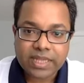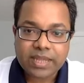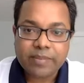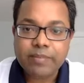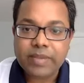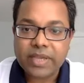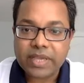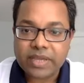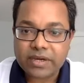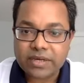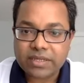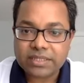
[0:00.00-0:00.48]

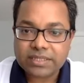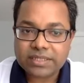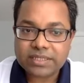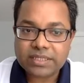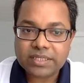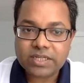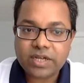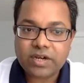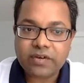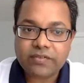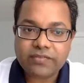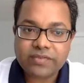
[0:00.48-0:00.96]
because
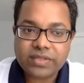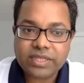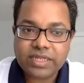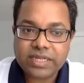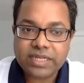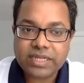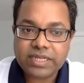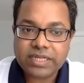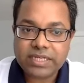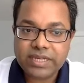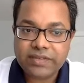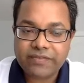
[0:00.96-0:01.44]
of
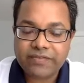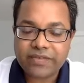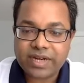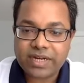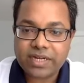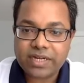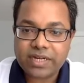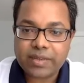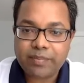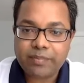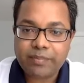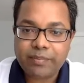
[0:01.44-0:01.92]
the
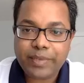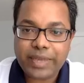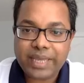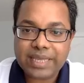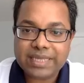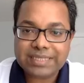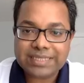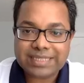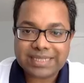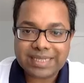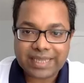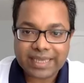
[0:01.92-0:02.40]
different
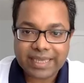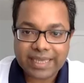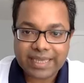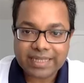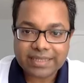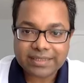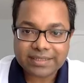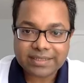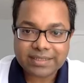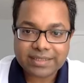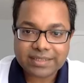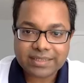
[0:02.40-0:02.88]
pay
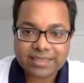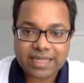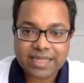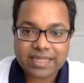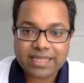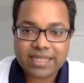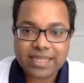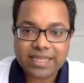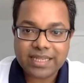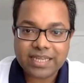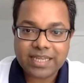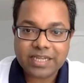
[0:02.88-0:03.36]
scales that
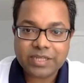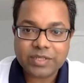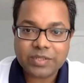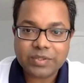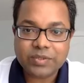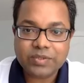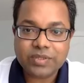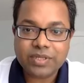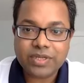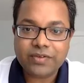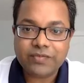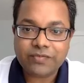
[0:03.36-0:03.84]
they need
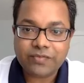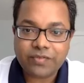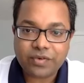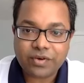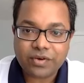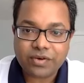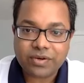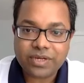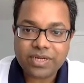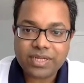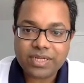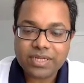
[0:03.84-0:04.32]
to
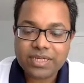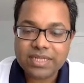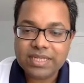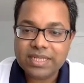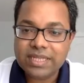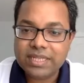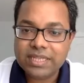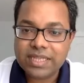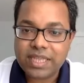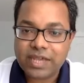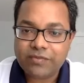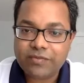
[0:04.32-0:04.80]
afford.
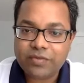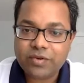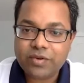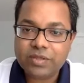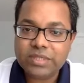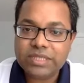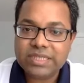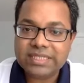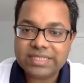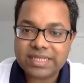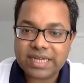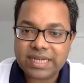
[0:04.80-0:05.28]
Therefore,
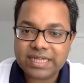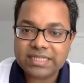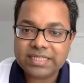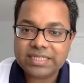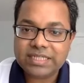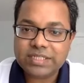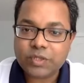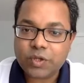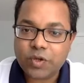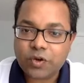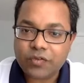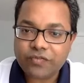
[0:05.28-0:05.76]
the
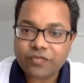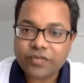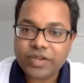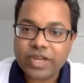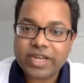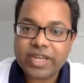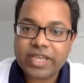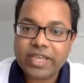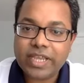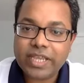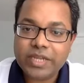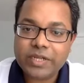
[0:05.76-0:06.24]
chances of
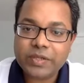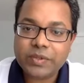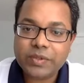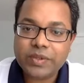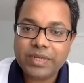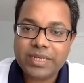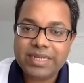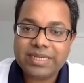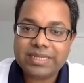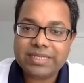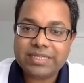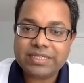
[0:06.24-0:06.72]
getting into
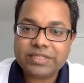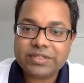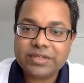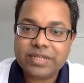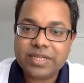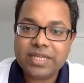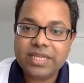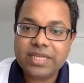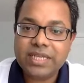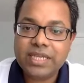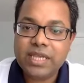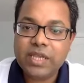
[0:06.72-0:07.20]

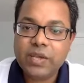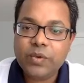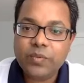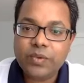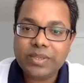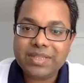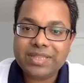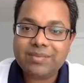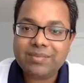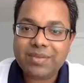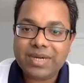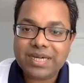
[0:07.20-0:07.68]
industry
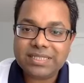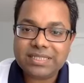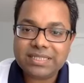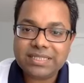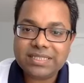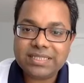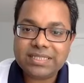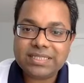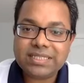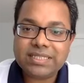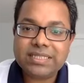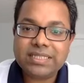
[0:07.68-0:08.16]
with a
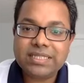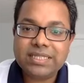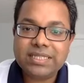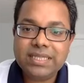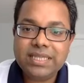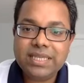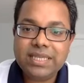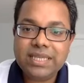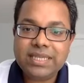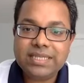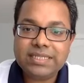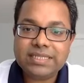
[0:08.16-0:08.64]
master's
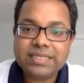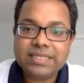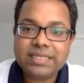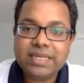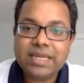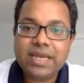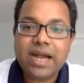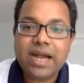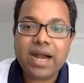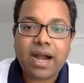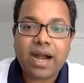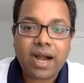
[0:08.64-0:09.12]
is
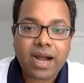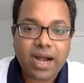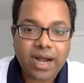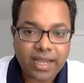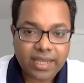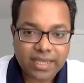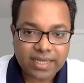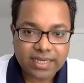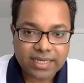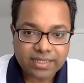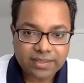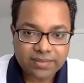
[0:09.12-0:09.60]

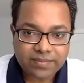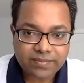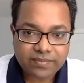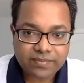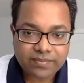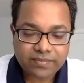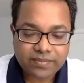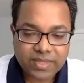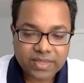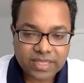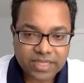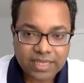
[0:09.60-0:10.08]
higher.
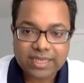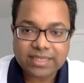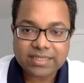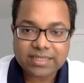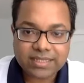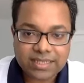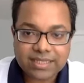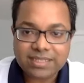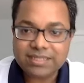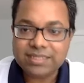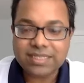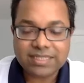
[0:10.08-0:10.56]

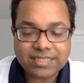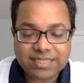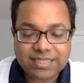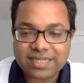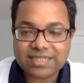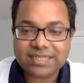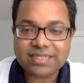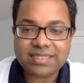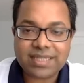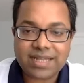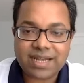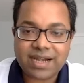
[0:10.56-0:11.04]
The
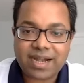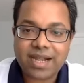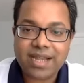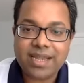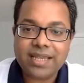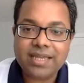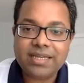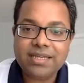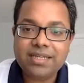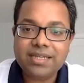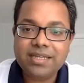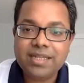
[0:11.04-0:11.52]
chances are
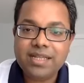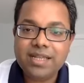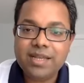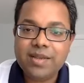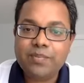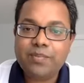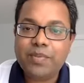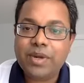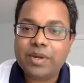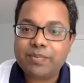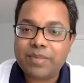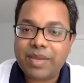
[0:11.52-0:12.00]
higher.
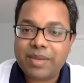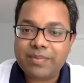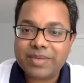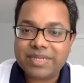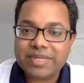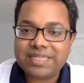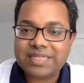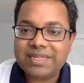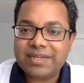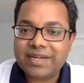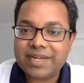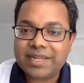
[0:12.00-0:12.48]
But my
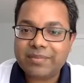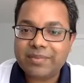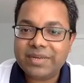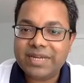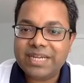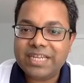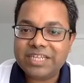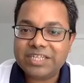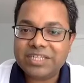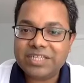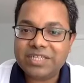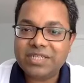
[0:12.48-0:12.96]
personal
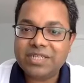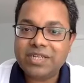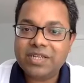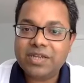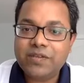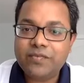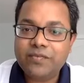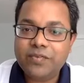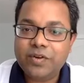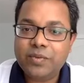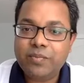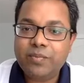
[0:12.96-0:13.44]
recommendation
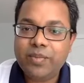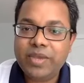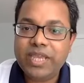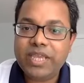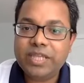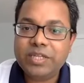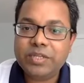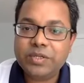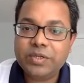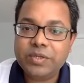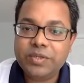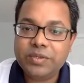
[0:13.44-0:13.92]
would be
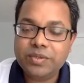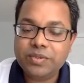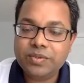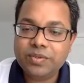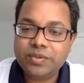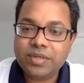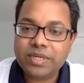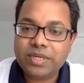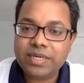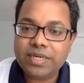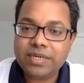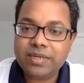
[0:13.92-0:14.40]
to
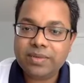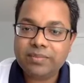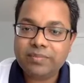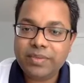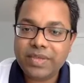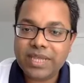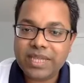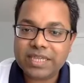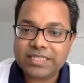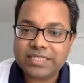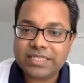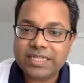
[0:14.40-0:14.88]
do a
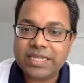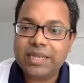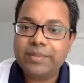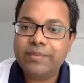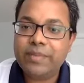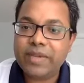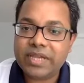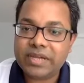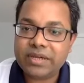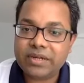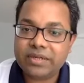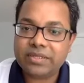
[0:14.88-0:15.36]
PhD,
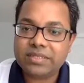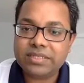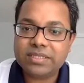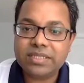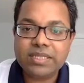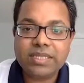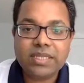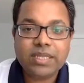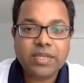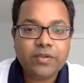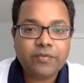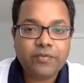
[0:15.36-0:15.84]
because
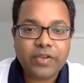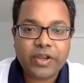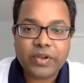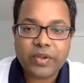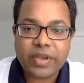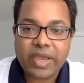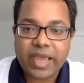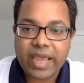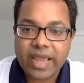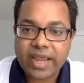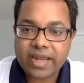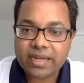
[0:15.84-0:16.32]
when you
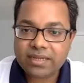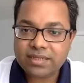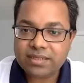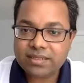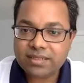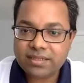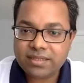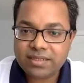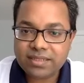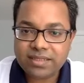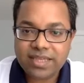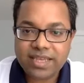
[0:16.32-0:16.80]
are at
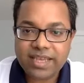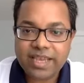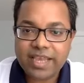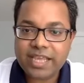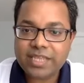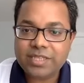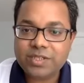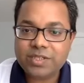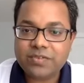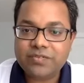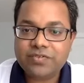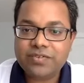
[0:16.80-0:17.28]
the
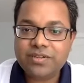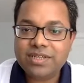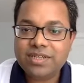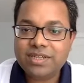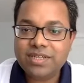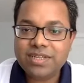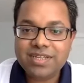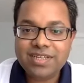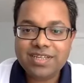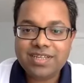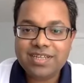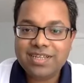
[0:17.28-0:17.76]
age of
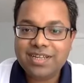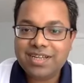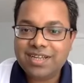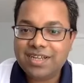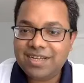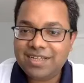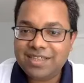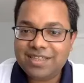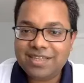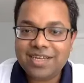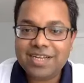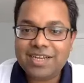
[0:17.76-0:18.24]

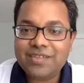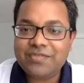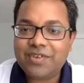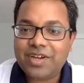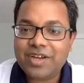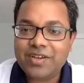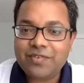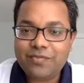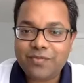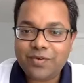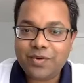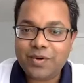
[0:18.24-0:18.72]

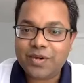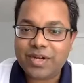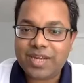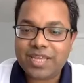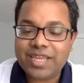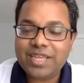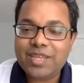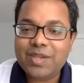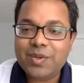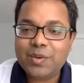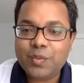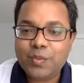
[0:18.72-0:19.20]
35,
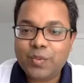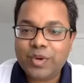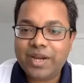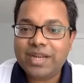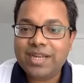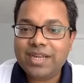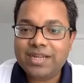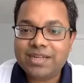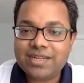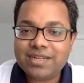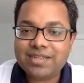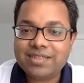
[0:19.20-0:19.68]
40,
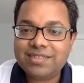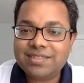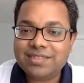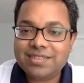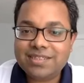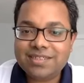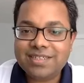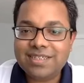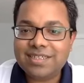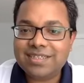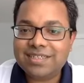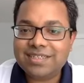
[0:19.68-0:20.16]
when
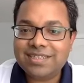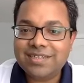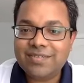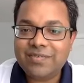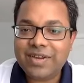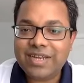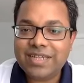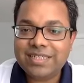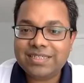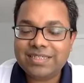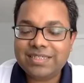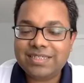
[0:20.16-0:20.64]

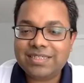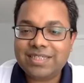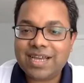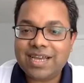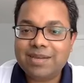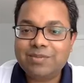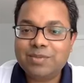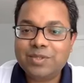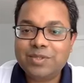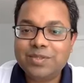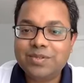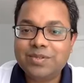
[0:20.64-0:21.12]
it's the
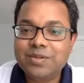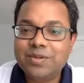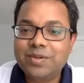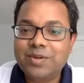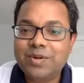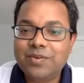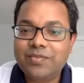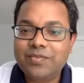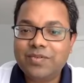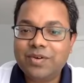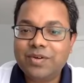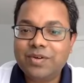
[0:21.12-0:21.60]
time to
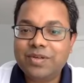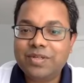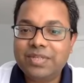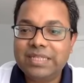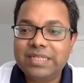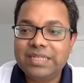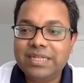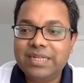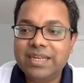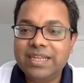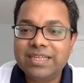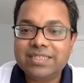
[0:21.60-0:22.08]
go for
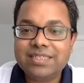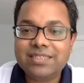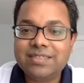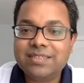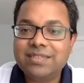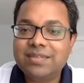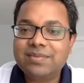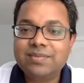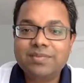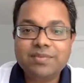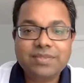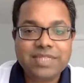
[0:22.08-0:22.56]
the next,
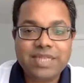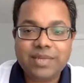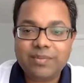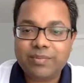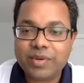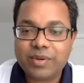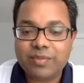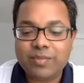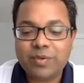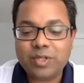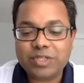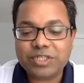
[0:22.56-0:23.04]
say,
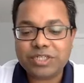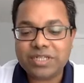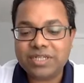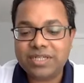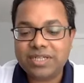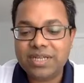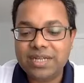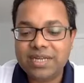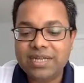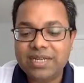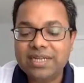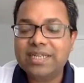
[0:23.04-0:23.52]
promotion,